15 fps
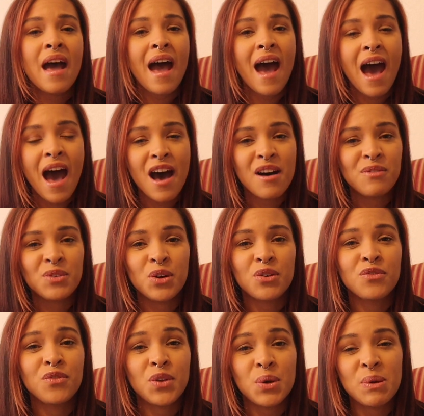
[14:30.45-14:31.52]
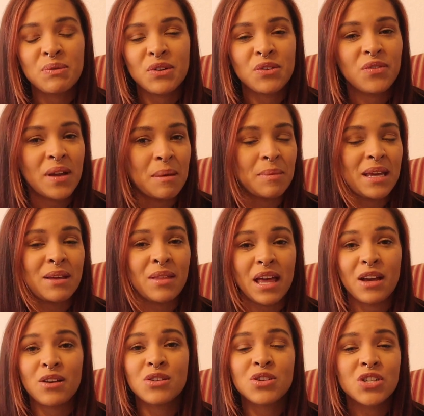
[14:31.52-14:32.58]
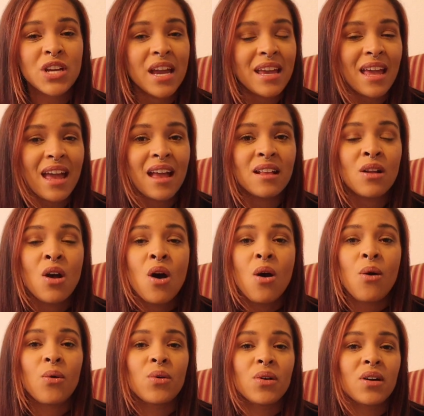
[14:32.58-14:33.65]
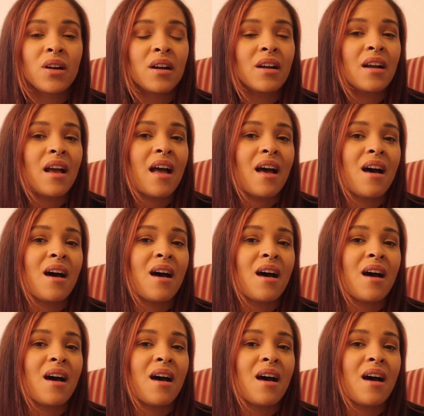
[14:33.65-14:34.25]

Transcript: have your view of your family like shaken, or